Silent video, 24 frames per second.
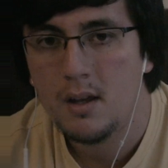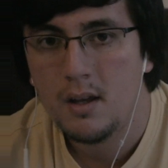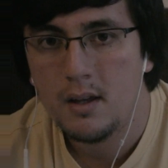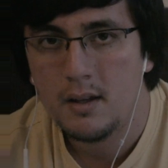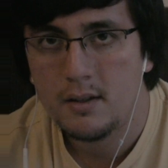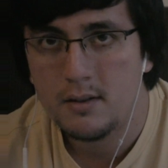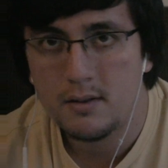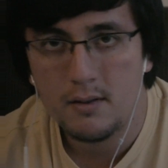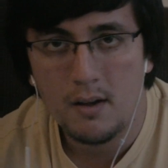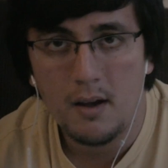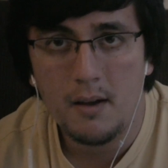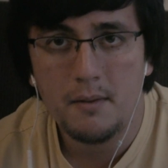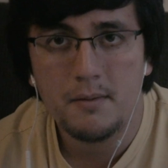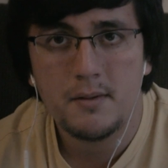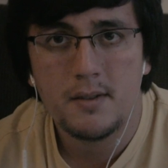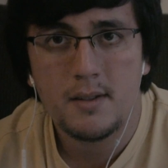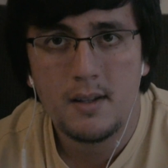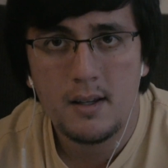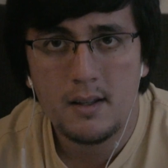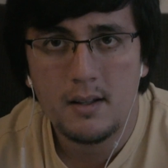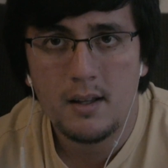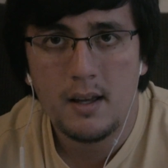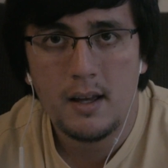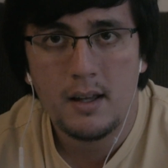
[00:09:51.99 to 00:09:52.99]
So I've
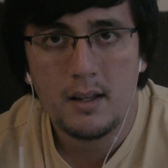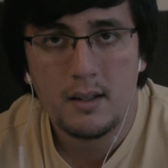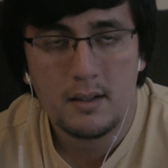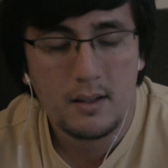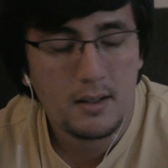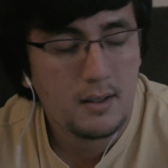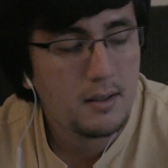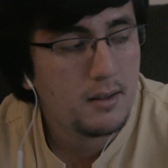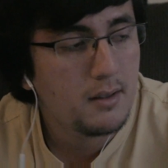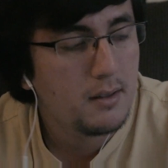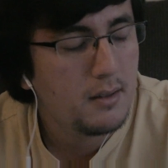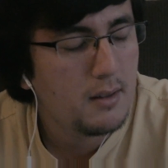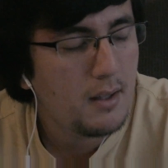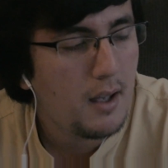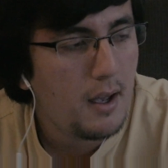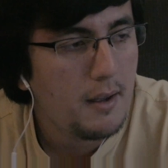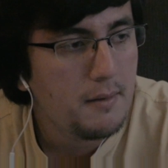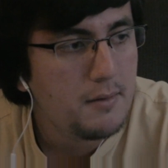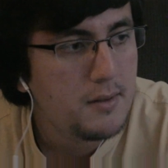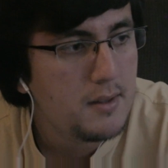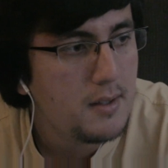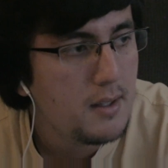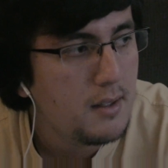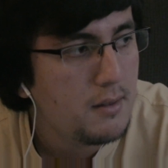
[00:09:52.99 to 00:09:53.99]
seen that. I've
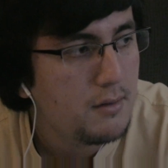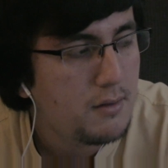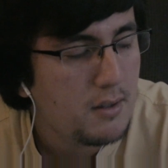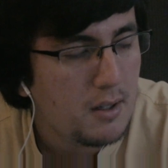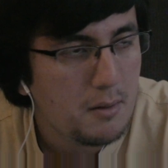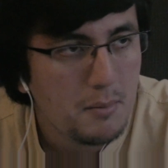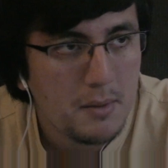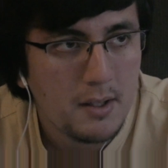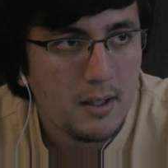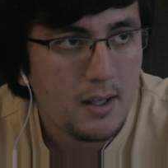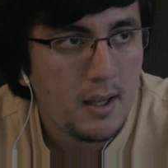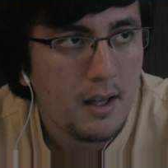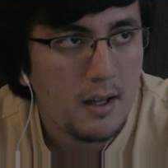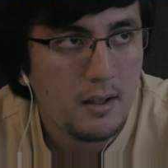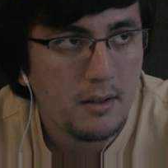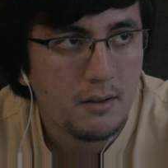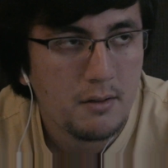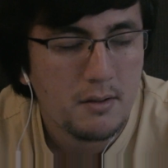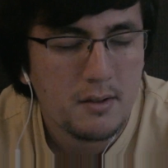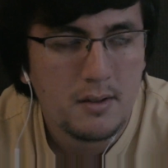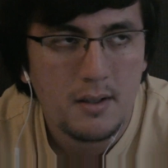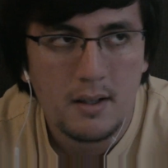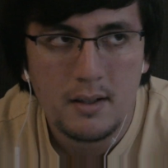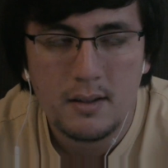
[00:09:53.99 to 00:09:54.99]
seen gym
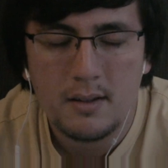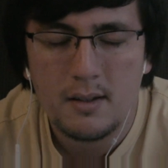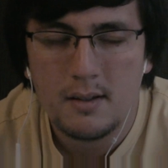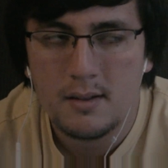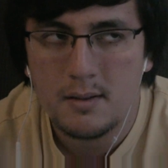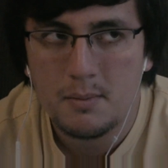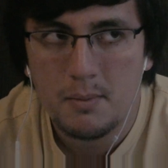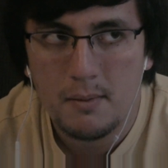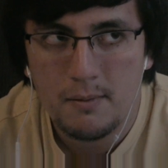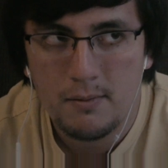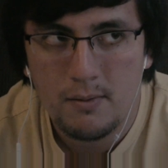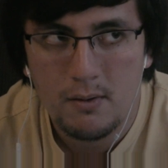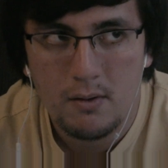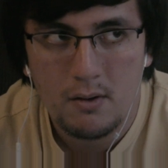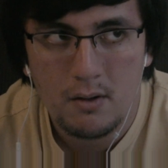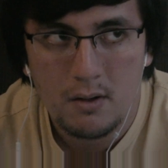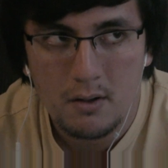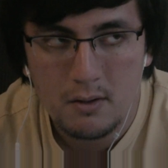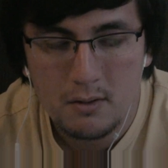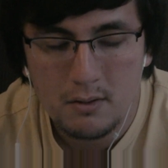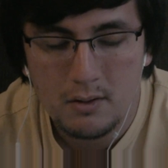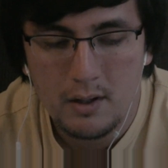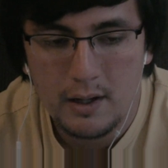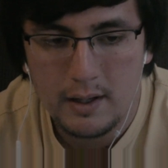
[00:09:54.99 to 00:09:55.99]
encounters like this
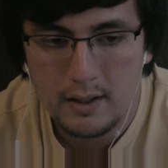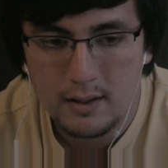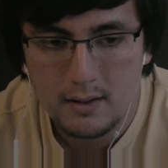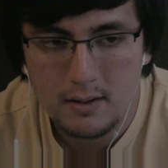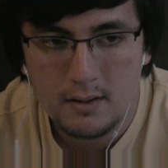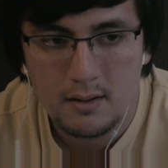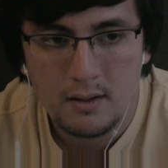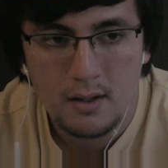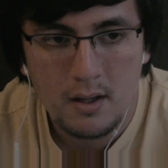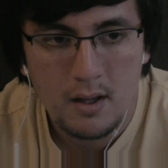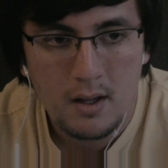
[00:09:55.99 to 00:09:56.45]
before, like